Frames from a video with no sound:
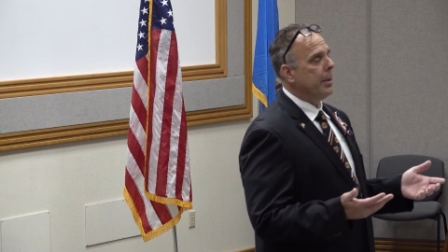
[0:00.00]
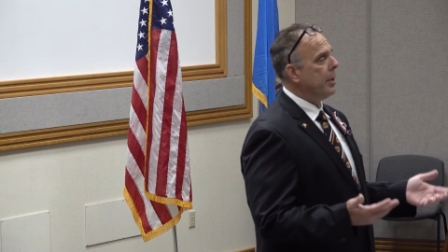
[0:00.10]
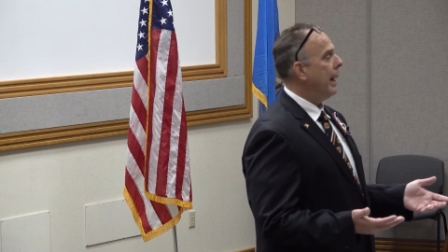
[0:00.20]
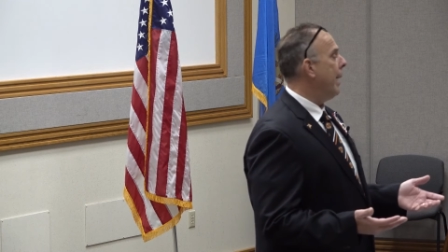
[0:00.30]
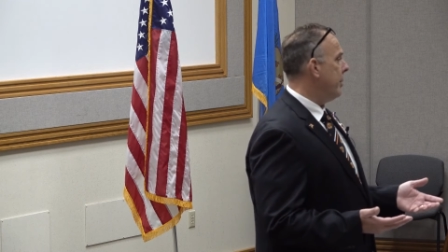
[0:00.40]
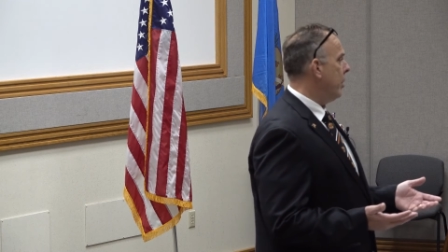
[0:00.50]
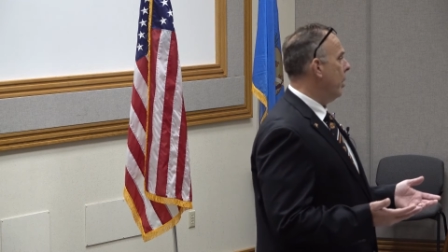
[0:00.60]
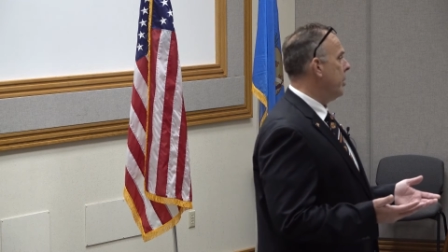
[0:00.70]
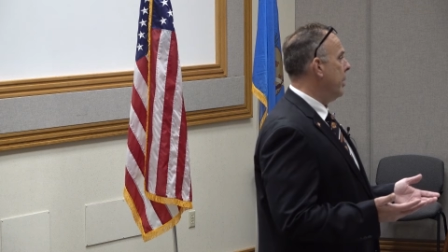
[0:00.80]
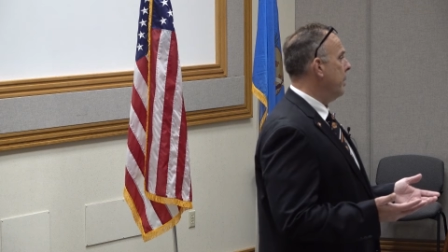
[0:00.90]
Staff
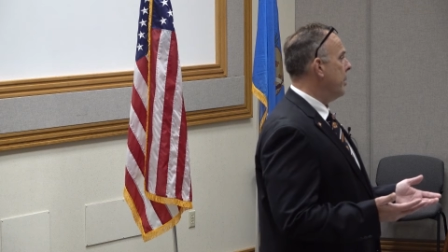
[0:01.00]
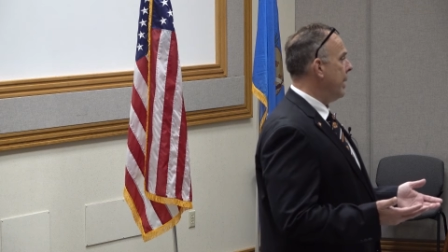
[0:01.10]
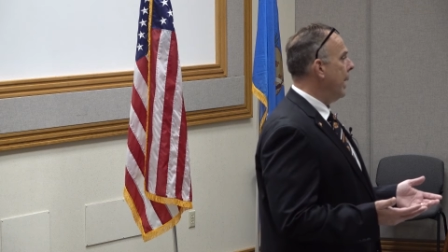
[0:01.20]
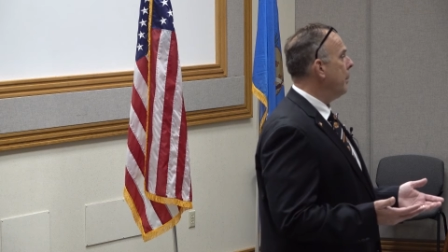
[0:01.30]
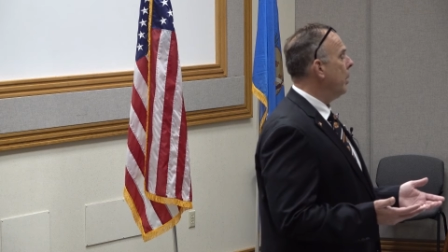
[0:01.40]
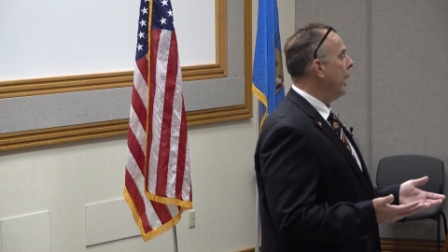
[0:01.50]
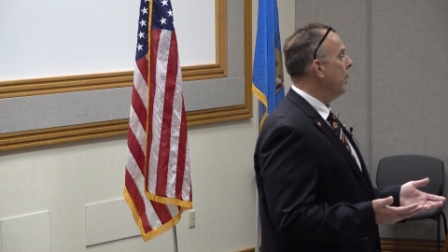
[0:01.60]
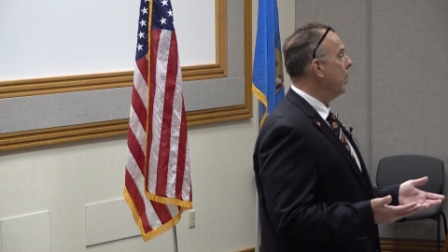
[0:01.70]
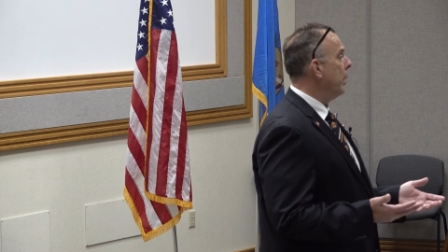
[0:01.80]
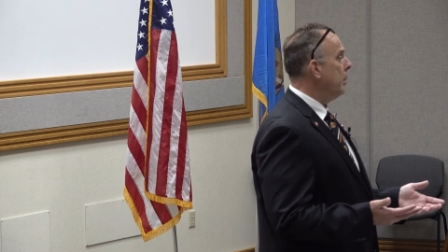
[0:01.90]
Sergeant Samuel
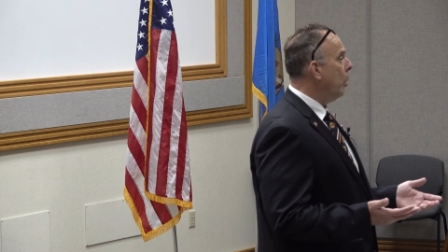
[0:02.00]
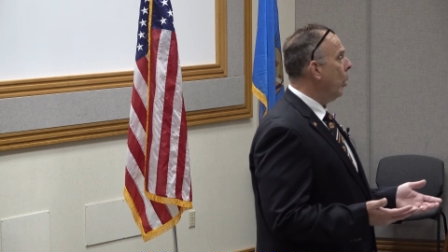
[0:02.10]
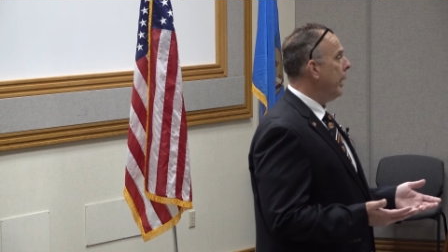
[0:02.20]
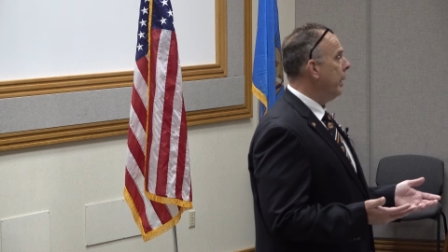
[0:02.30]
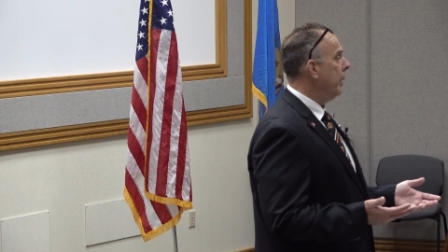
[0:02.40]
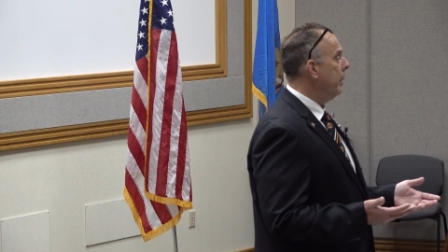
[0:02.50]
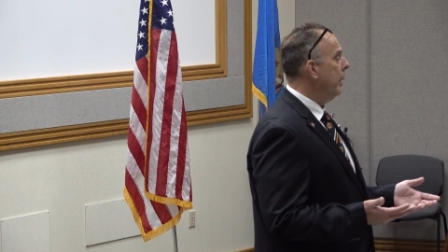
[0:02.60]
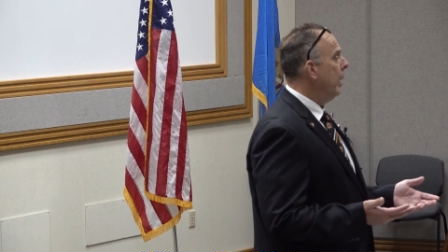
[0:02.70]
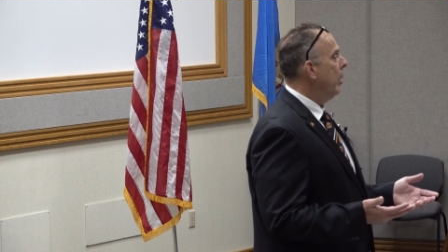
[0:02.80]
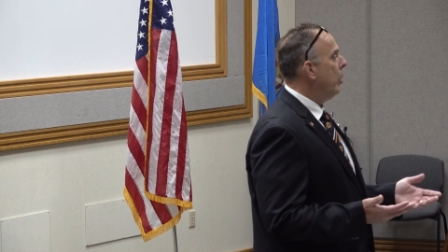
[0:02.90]
Everly Boyden,
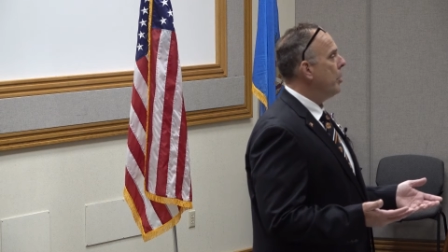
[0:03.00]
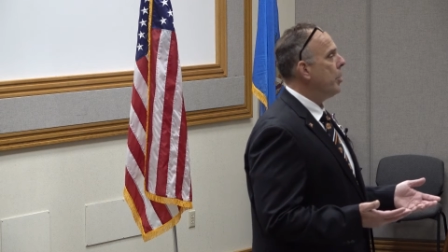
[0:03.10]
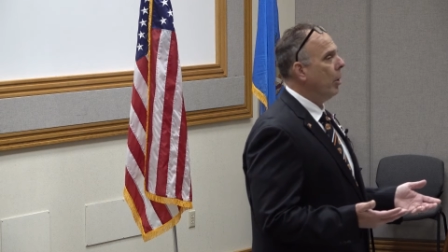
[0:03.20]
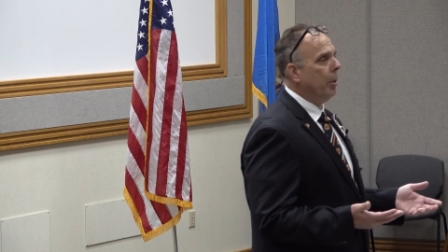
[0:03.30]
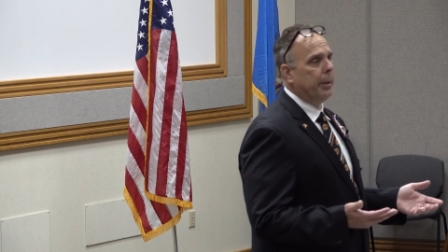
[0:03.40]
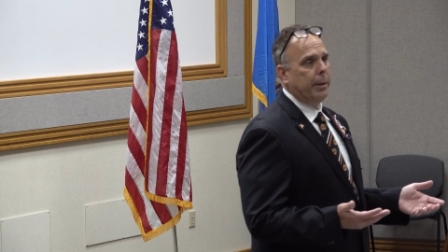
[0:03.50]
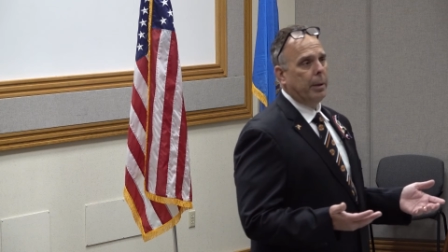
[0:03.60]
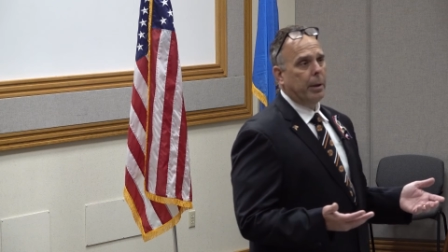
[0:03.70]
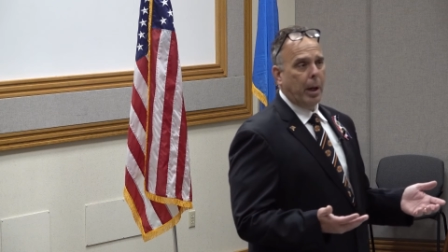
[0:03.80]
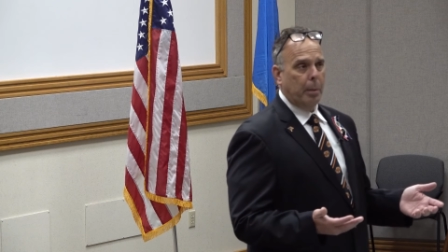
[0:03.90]
who served in
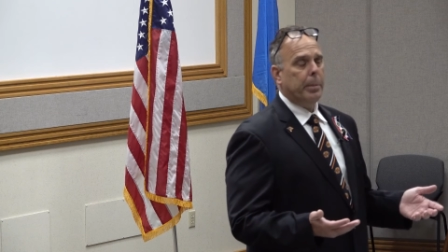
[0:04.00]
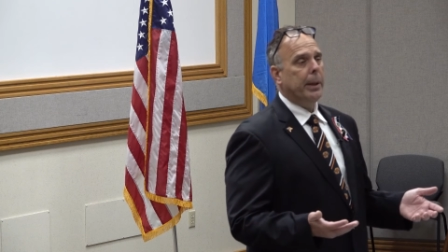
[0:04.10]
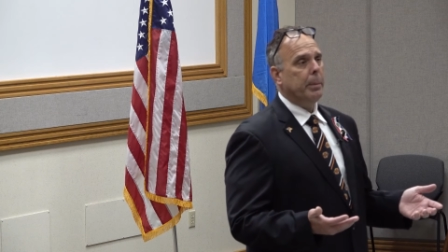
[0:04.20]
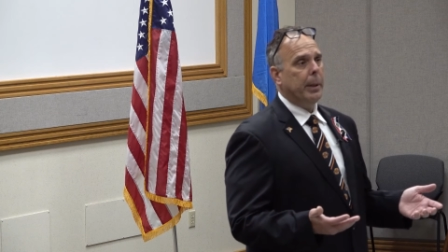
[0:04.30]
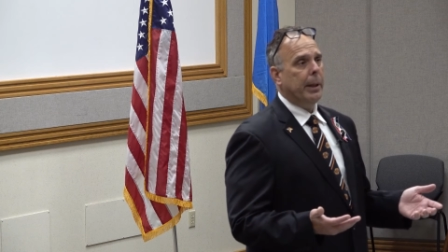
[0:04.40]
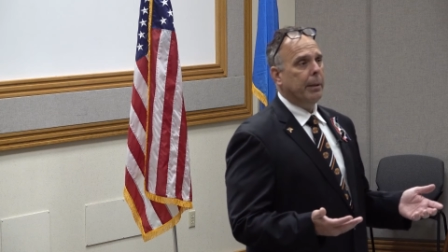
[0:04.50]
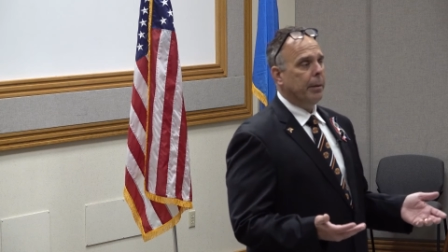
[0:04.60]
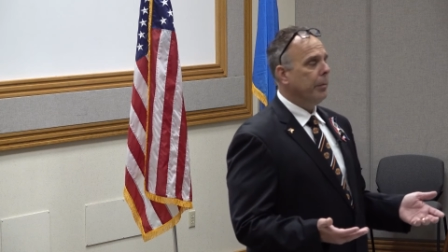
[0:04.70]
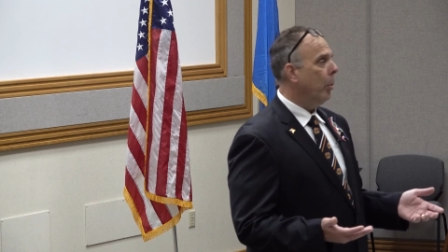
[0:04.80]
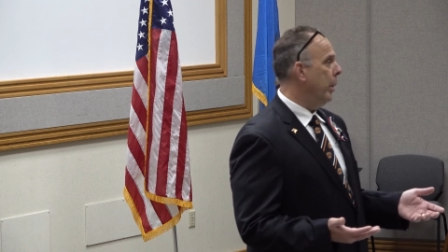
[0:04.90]
the Company B of
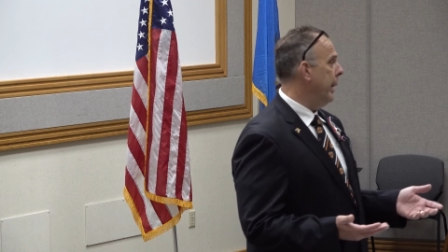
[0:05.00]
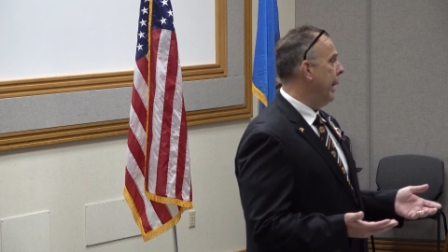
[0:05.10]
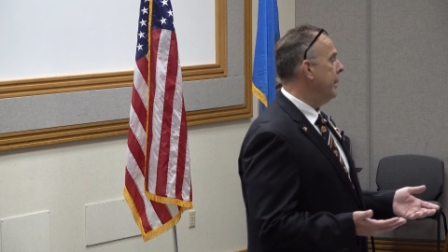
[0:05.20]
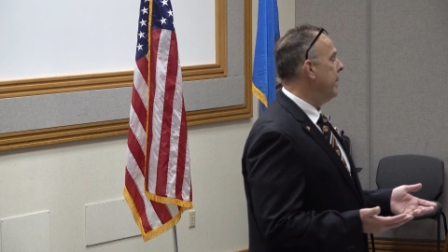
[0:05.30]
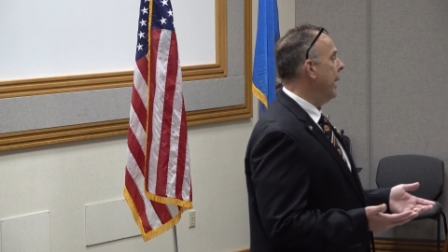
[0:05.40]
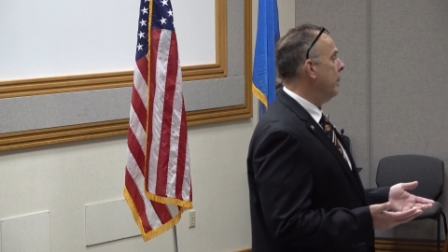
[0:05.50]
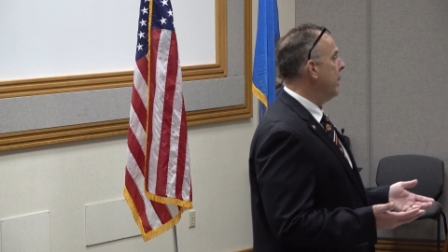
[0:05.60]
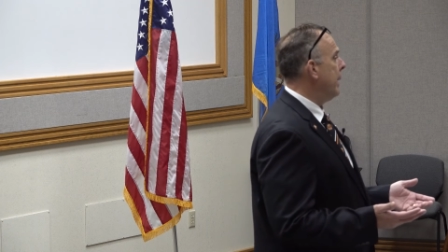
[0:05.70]
the 48th Tank